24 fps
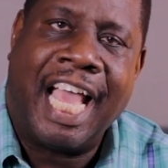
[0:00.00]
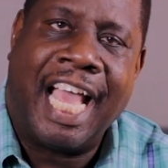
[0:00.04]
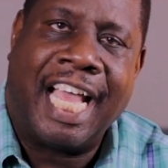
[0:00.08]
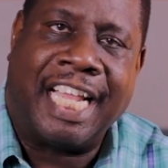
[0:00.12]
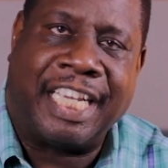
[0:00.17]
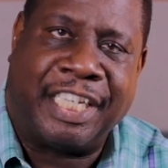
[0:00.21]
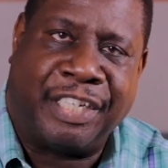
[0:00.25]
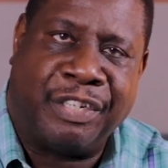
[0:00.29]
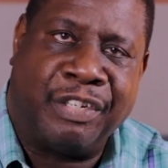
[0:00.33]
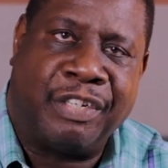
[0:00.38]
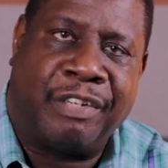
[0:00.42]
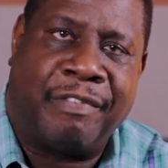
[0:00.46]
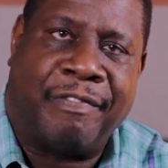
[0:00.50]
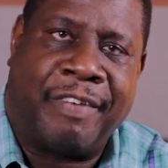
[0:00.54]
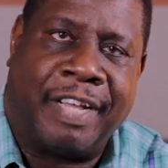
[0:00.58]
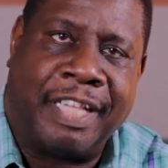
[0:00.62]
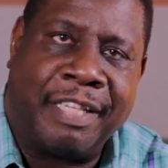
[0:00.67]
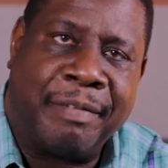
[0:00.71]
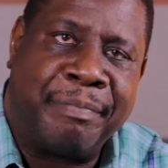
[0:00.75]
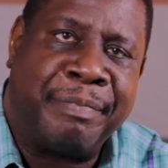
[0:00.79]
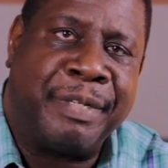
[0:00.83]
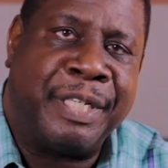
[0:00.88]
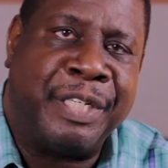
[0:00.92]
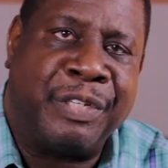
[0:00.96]
As you
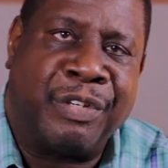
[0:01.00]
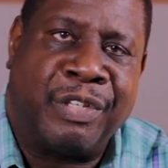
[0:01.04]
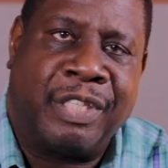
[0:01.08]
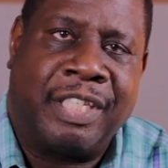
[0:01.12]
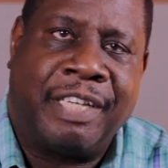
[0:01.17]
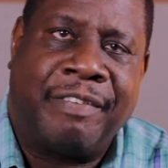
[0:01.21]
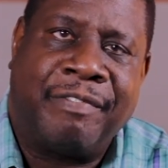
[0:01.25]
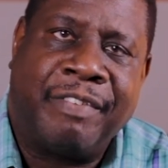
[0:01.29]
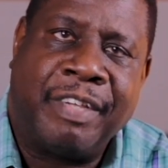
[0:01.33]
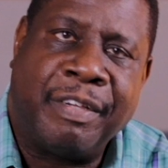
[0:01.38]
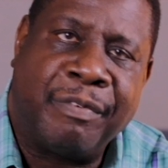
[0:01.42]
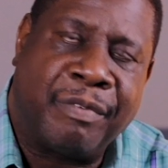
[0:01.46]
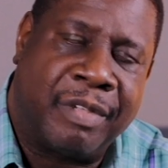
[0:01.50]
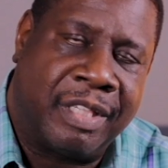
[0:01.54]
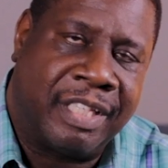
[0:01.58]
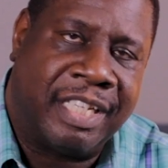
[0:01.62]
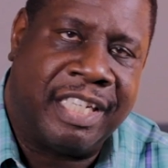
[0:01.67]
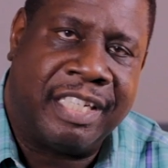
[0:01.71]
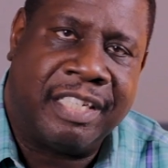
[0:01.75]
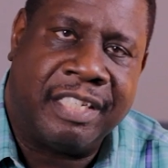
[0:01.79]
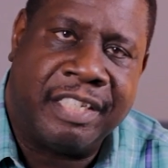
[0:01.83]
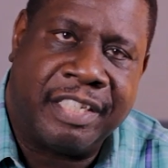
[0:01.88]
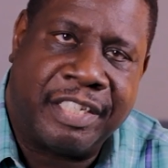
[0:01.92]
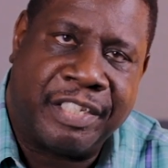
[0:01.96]
develop in your living
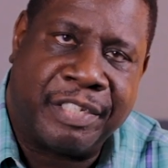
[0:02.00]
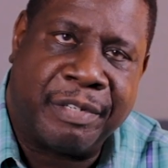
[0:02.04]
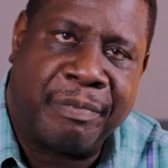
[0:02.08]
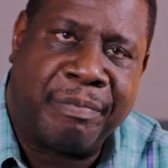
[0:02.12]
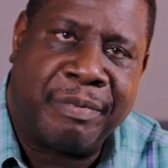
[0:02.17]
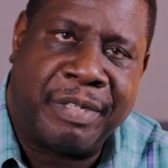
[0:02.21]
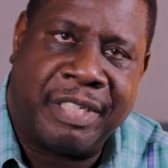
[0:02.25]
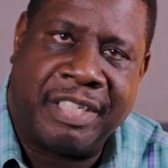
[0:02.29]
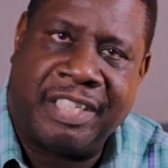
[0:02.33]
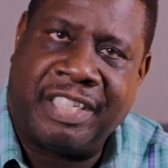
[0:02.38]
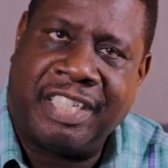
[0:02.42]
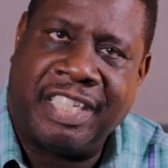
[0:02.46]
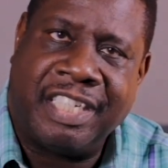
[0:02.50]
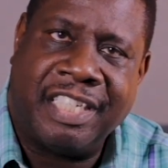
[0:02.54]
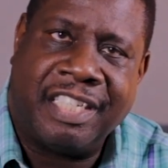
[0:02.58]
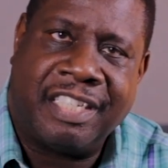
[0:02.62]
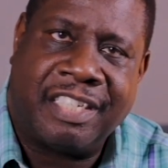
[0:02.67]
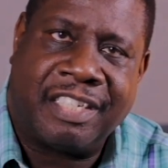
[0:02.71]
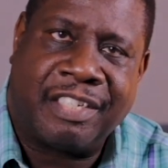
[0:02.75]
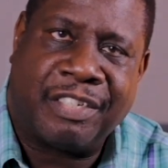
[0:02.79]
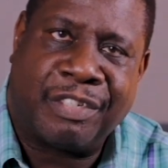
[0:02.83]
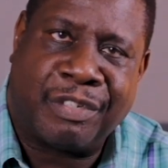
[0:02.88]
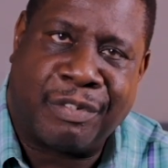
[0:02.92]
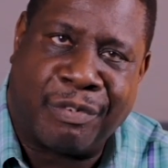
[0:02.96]
relationship with
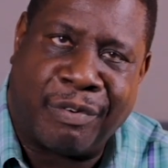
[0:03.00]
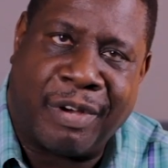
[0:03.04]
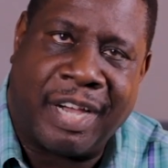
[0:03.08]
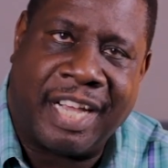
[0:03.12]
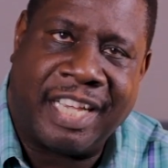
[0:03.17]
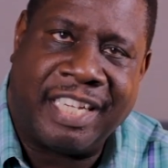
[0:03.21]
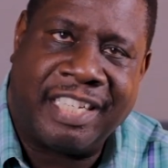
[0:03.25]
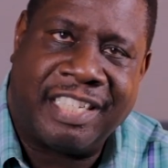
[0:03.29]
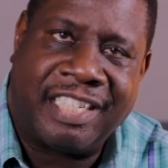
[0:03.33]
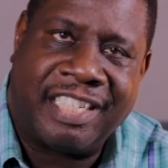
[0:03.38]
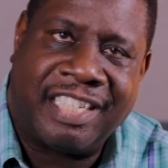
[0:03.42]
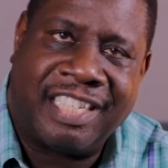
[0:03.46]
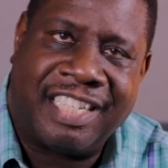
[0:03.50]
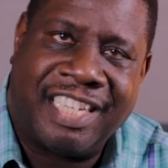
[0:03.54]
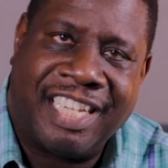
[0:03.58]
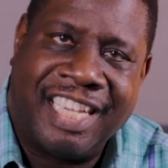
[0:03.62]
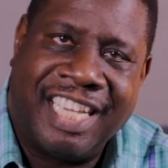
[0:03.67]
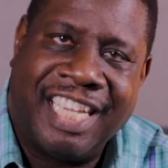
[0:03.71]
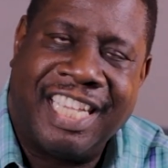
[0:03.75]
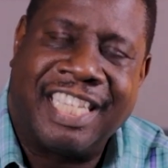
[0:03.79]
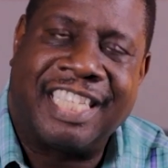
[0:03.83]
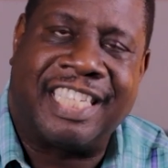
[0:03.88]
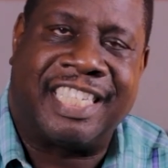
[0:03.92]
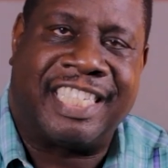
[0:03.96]
Jesus Christ,
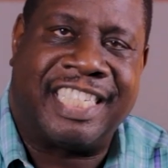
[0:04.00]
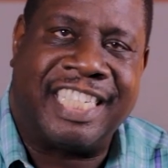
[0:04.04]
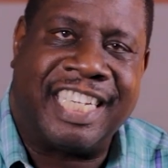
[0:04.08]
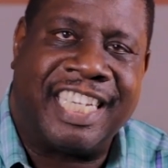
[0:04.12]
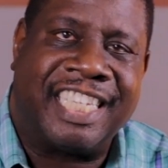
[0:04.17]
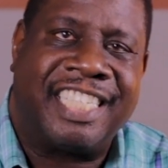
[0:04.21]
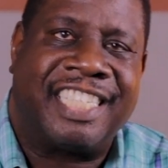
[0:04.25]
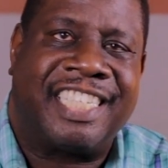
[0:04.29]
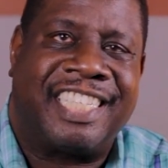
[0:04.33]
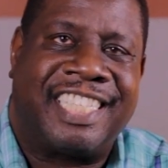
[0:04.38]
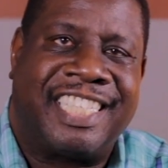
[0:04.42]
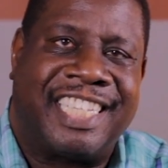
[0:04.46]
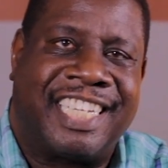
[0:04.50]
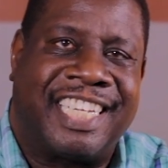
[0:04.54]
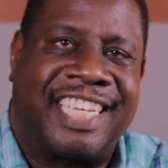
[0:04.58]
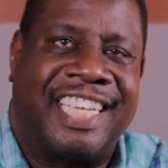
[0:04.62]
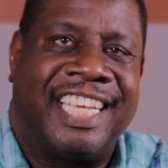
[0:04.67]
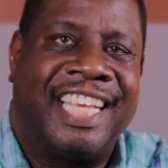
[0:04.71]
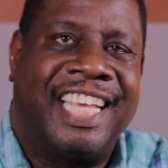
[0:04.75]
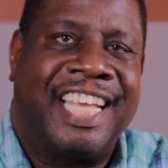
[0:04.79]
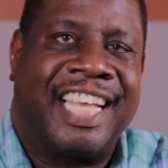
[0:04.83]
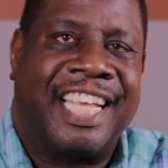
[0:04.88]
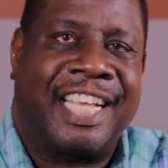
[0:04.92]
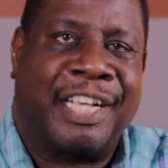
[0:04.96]
the chance
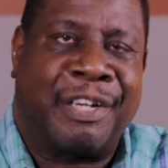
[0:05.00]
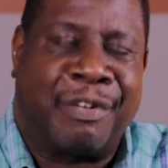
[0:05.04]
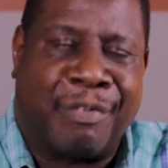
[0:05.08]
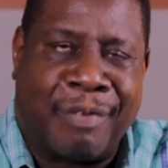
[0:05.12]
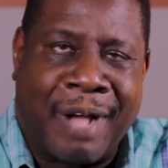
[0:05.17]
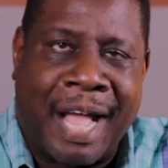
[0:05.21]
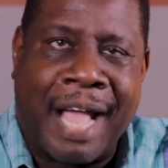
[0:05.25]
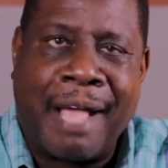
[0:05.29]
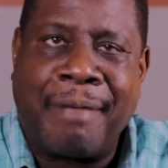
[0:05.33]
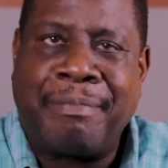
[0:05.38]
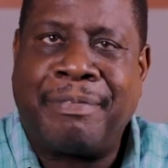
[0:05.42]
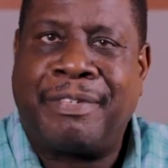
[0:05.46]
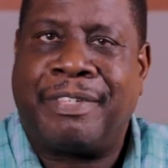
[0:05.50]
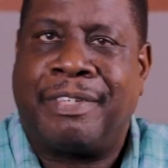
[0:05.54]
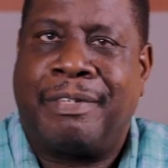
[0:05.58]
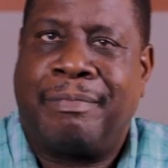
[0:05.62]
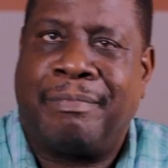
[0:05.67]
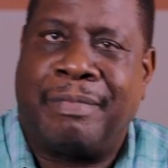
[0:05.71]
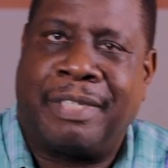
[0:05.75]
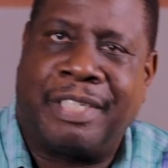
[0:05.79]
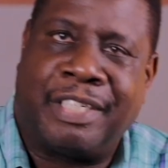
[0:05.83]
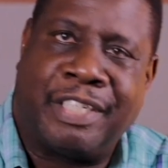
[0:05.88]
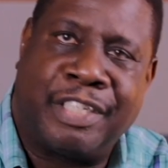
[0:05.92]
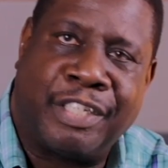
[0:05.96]
to grab
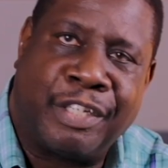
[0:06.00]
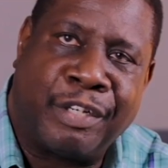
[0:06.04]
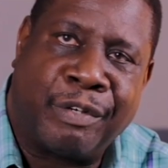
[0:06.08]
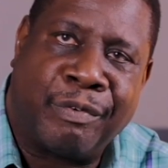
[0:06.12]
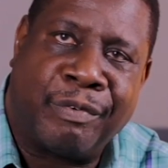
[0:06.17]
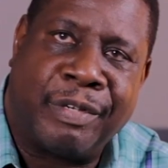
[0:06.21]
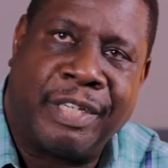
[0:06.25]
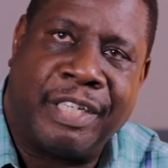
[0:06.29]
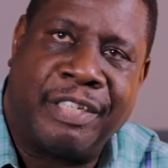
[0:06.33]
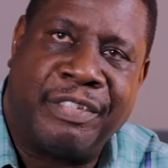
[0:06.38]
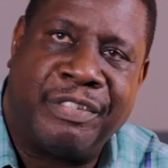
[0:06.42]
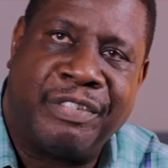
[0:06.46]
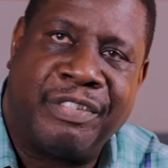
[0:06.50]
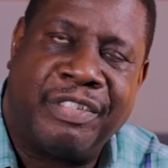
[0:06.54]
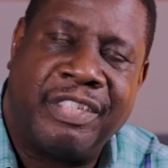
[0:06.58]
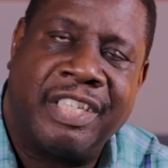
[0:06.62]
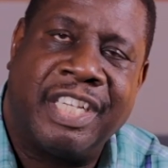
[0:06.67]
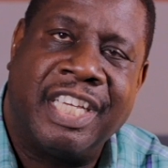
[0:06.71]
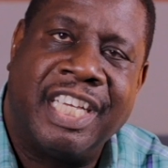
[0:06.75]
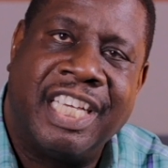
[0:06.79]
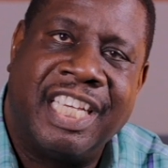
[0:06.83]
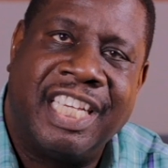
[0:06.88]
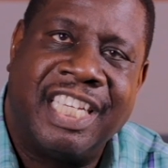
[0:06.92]
some materials,